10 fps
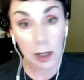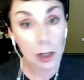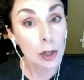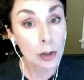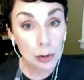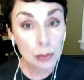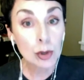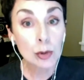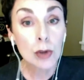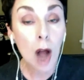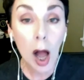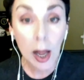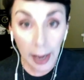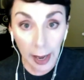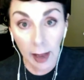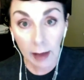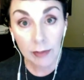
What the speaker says: you do not have the